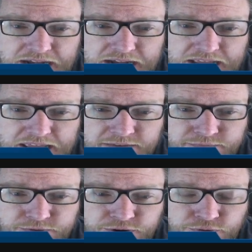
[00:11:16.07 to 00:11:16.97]
if
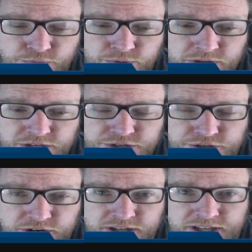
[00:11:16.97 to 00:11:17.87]
you're really
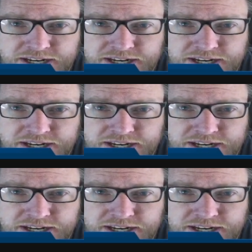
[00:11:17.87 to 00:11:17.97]
struggling